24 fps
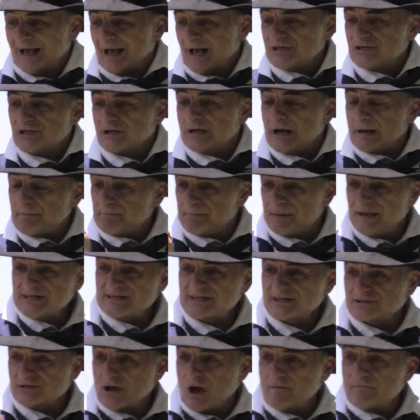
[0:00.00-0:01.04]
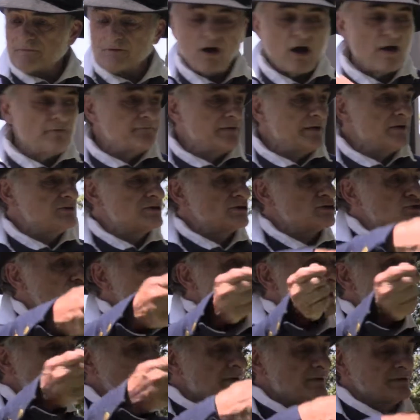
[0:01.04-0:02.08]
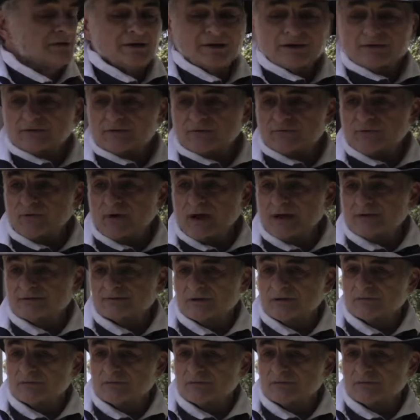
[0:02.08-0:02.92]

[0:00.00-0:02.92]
and she cut pieces of it off and distributed it to friends.